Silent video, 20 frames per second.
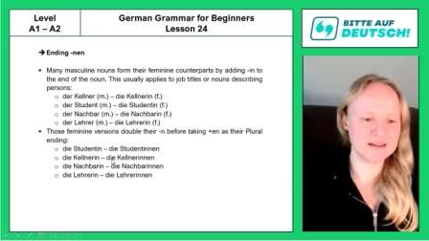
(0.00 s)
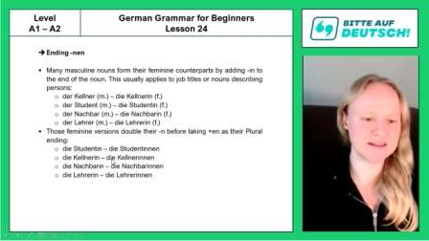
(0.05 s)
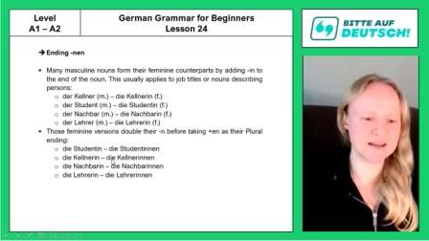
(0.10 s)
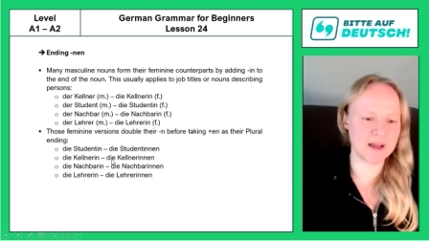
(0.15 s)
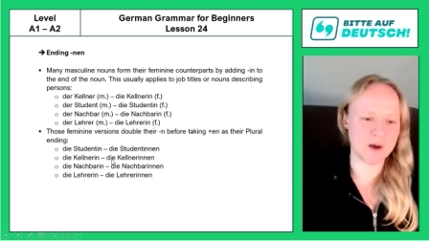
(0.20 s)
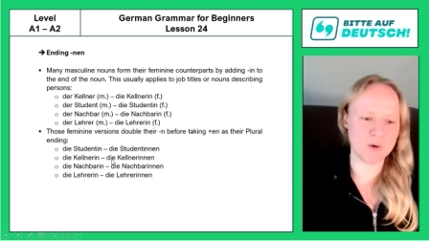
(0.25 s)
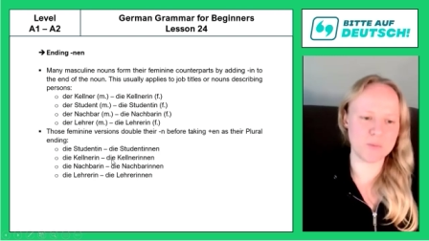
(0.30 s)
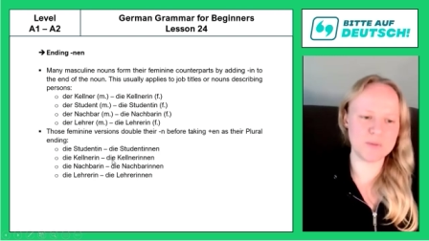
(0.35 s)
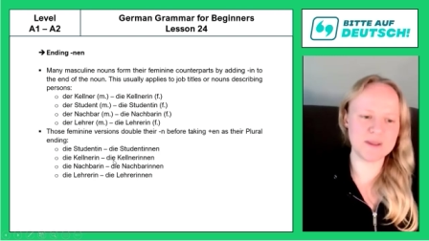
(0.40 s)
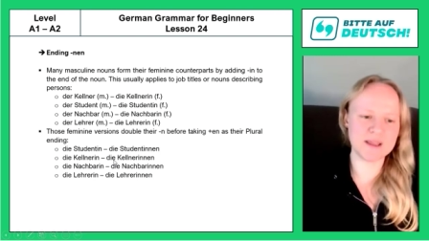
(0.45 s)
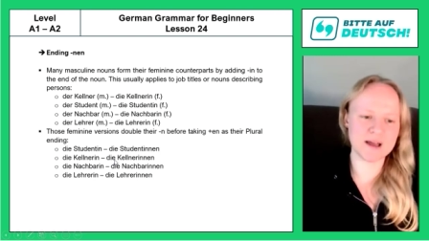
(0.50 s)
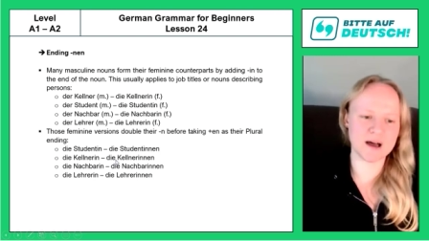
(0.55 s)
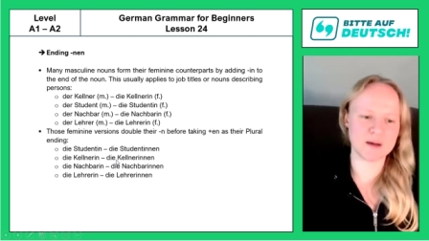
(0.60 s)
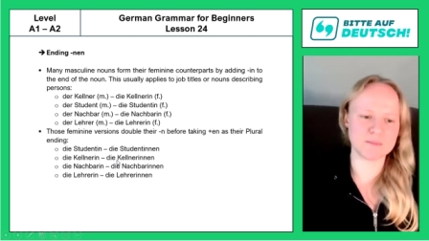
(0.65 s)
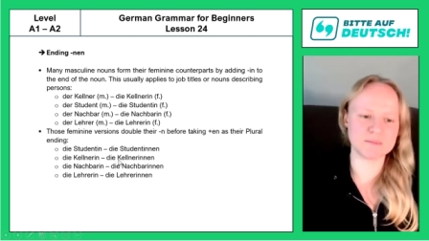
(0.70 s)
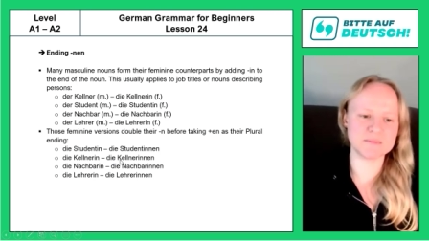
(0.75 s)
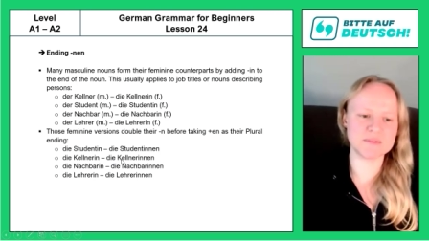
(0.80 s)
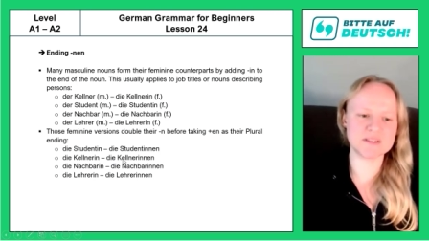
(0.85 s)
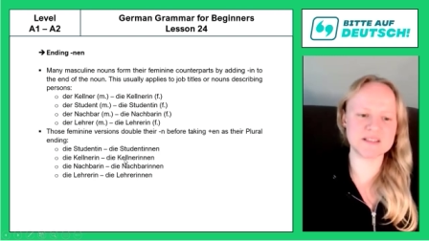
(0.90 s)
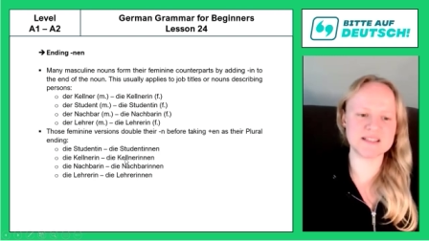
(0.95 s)
now
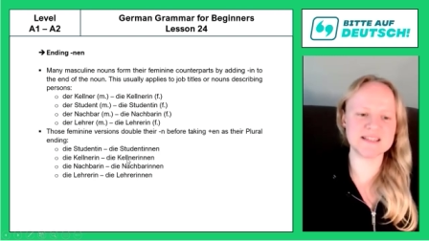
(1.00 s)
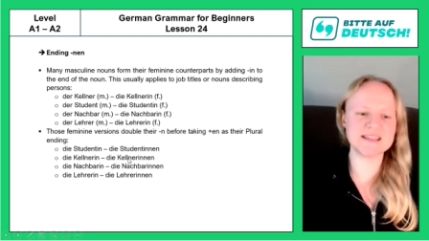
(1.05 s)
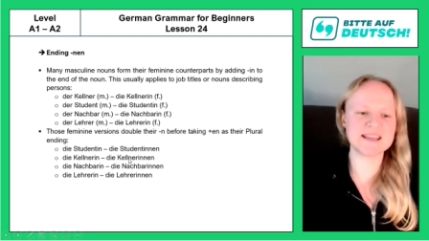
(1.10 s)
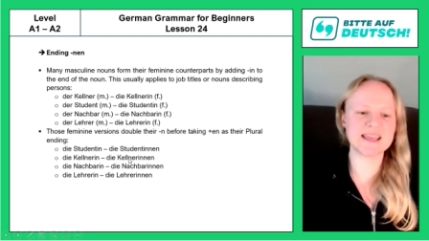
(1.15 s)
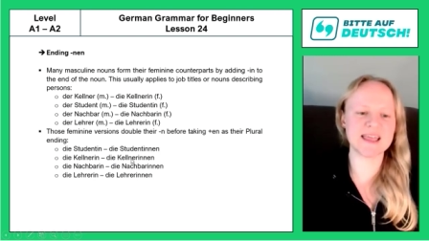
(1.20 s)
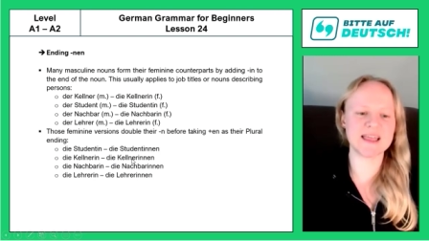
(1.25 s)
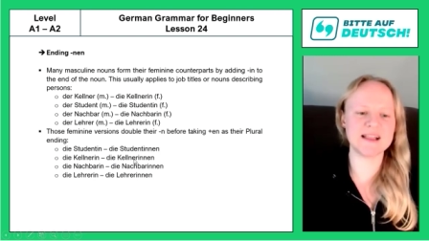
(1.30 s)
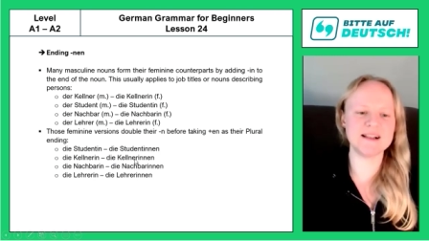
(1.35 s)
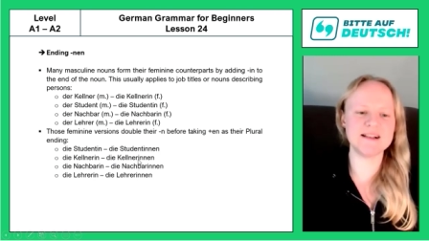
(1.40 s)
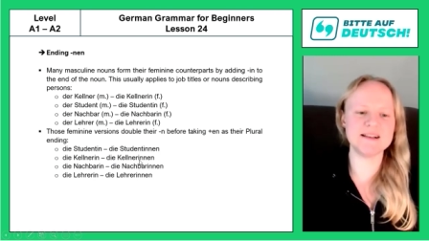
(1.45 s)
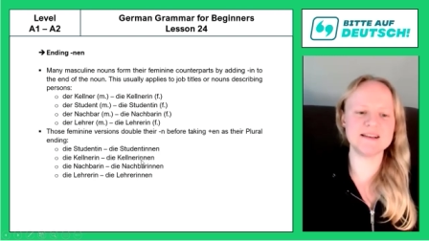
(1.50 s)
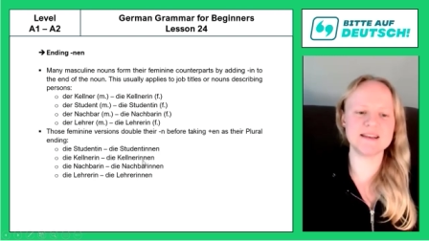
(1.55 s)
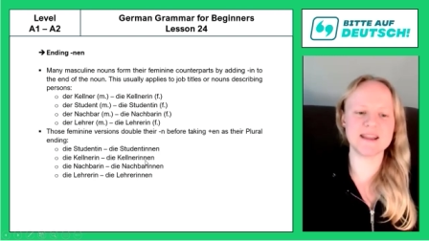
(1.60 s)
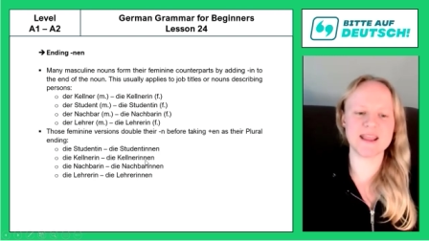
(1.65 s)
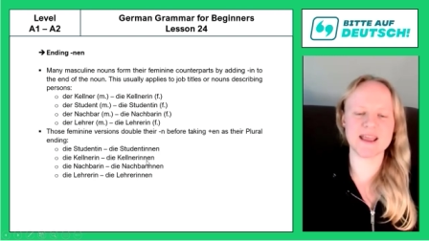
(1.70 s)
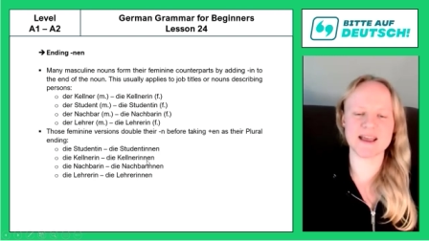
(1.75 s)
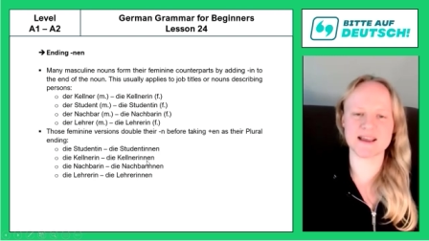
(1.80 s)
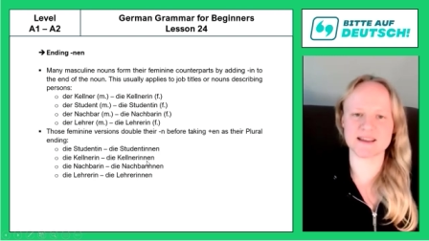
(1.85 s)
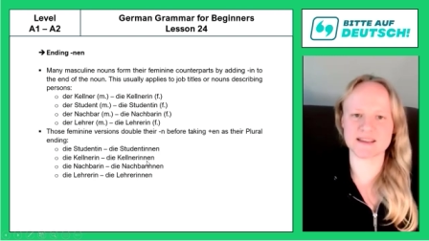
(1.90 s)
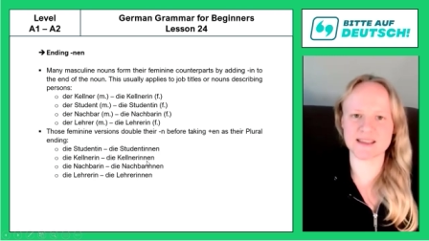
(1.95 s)
becomes die
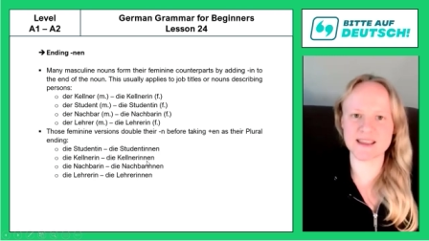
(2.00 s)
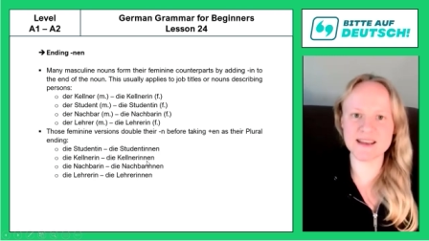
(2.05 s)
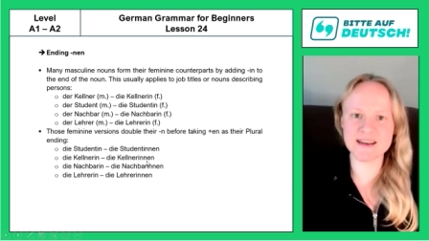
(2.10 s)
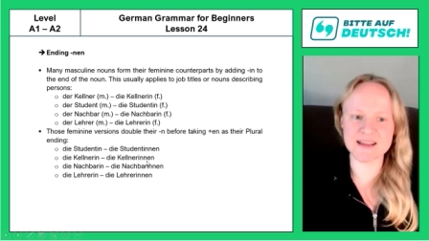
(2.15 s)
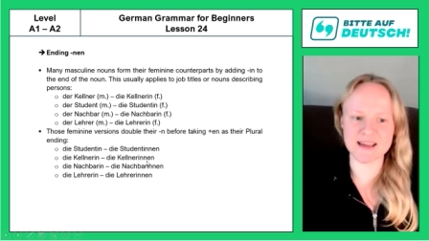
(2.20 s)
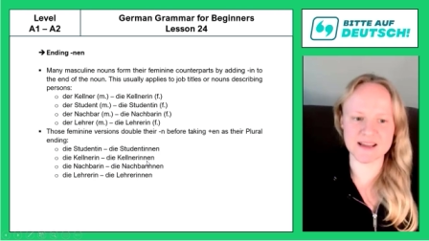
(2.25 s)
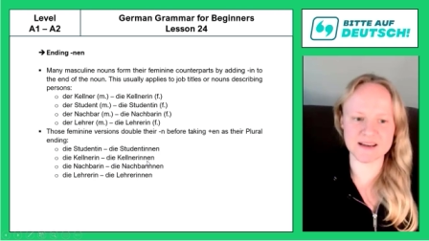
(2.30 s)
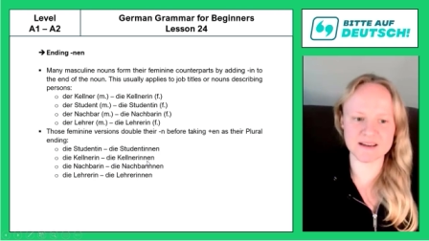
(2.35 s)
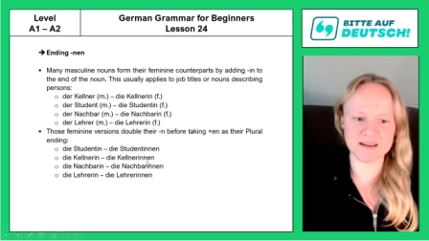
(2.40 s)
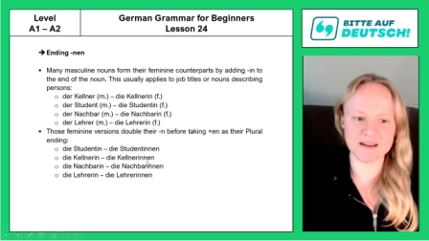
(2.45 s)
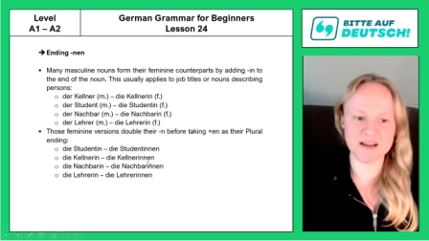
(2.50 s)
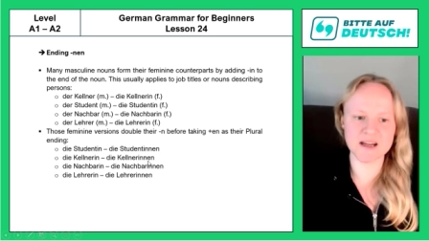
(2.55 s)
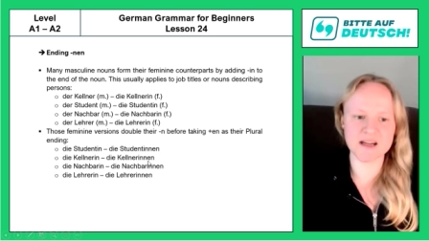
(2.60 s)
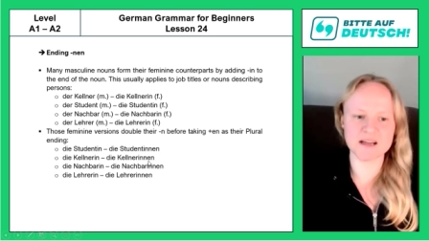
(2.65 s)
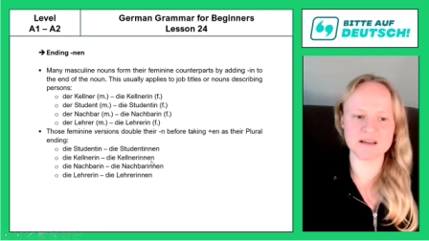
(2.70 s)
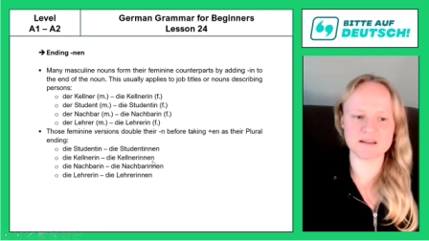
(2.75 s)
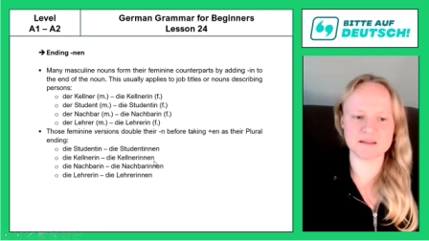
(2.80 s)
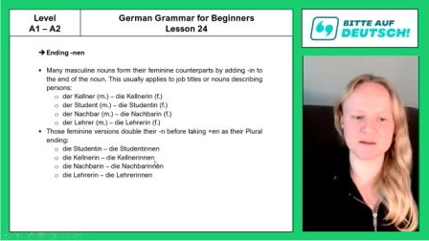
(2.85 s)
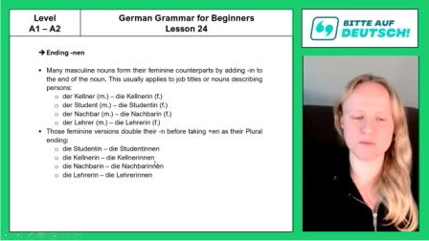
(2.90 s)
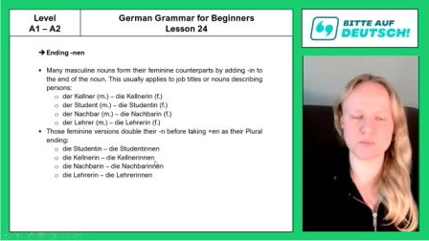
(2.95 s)
Kellnerinnen,
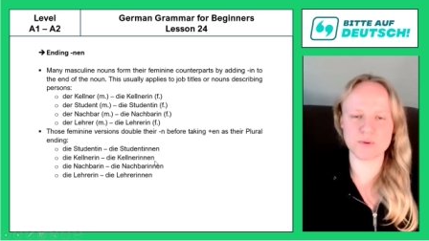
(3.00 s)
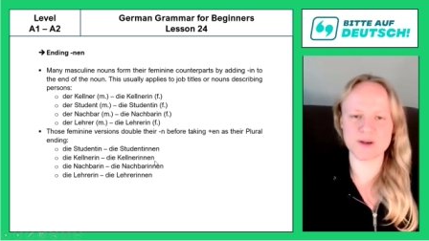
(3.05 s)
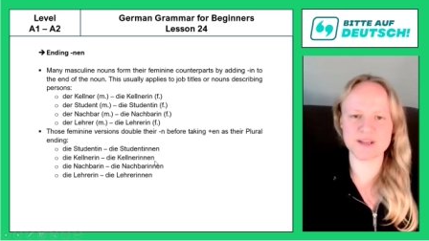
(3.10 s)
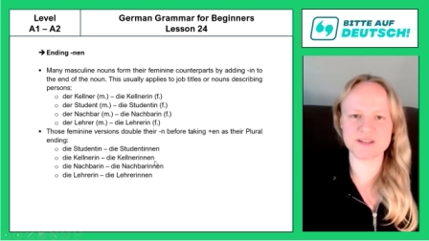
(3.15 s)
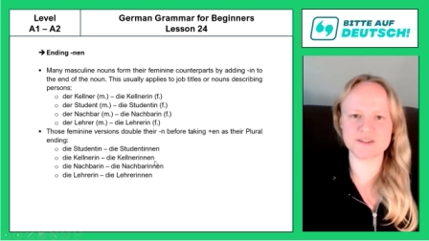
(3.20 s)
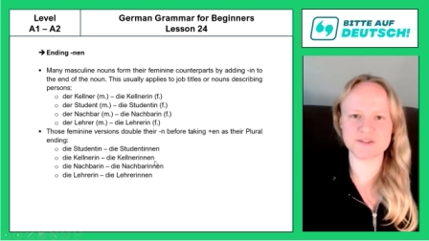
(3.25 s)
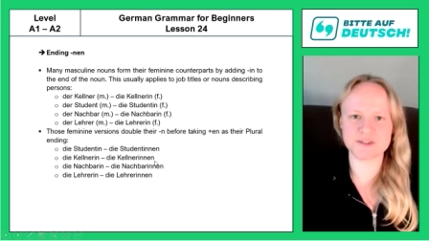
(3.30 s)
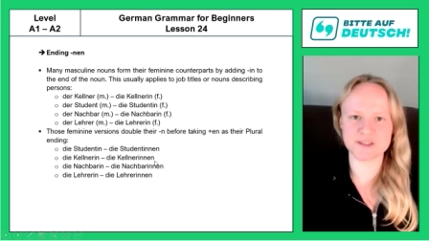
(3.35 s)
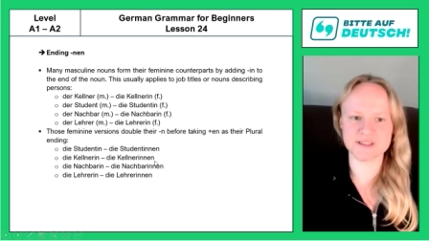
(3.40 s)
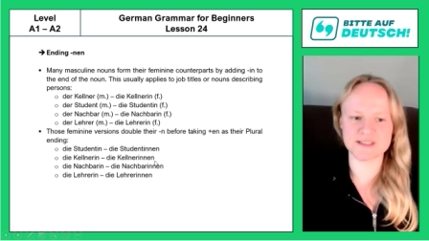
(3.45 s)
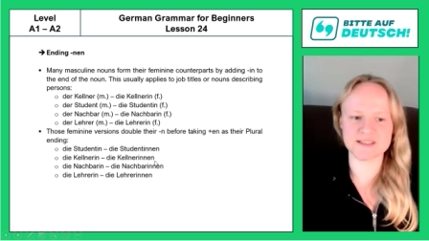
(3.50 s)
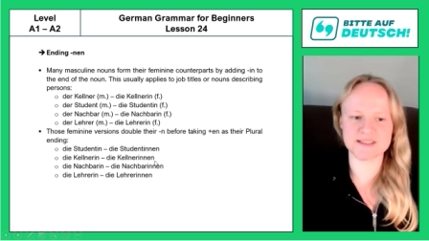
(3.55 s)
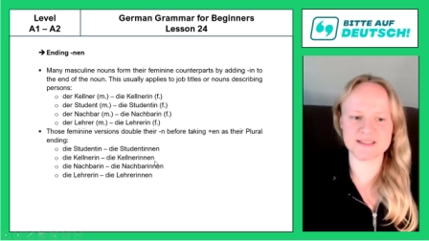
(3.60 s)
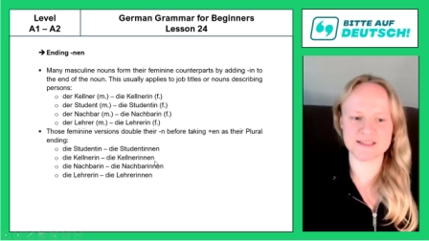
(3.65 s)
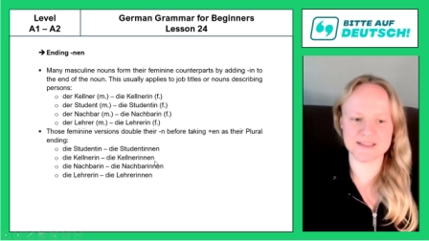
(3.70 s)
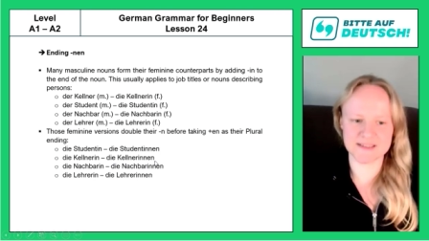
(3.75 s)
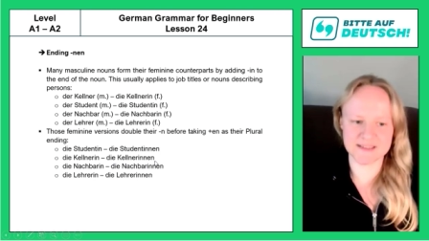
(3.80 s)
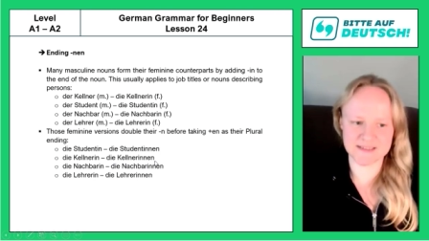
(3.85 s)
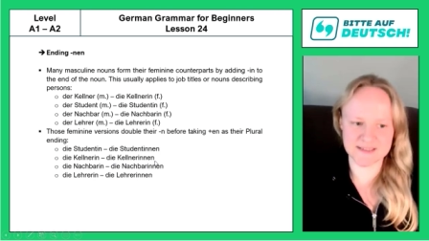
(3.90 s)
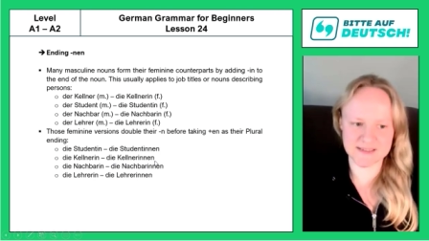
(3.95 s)
the
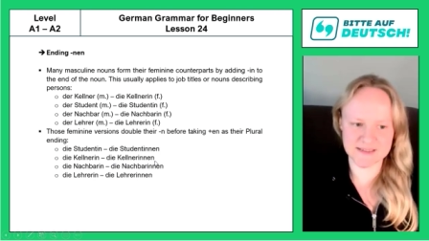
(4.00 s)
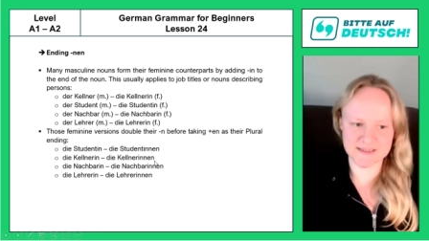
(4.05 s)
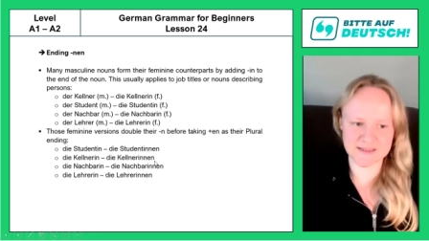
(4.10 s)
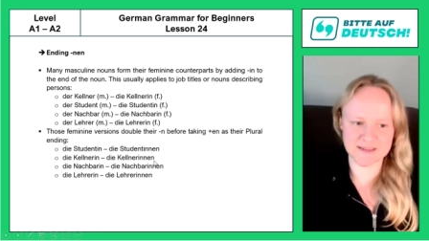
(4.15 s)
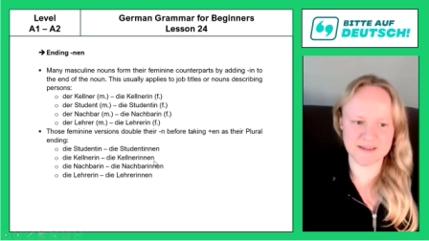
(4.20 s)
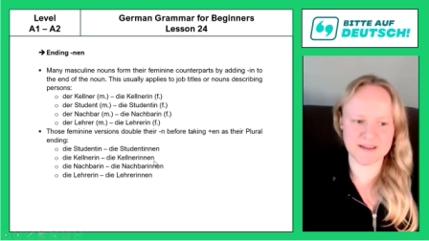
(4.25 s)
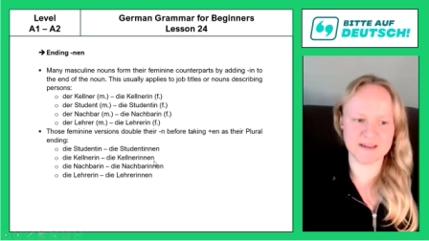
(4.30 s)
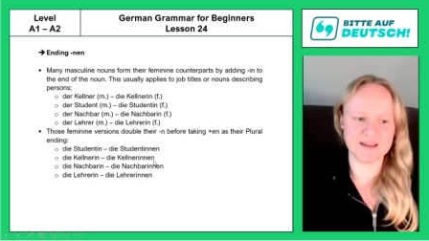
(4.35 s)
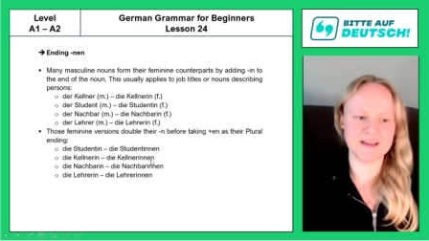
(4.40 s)
waitresses.